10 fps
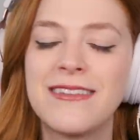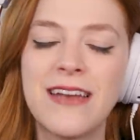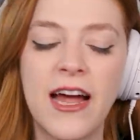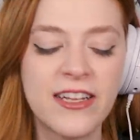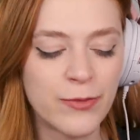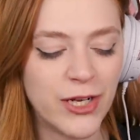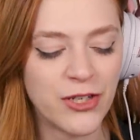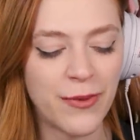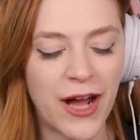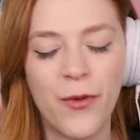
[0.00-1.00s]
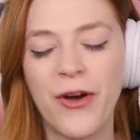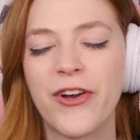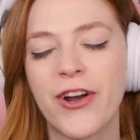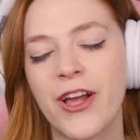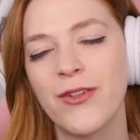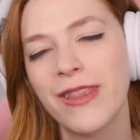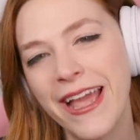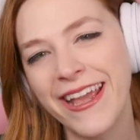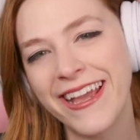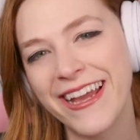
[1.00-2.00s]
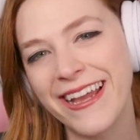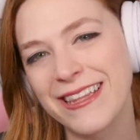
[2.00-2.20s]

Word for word: It's not as much about whether or not you like it.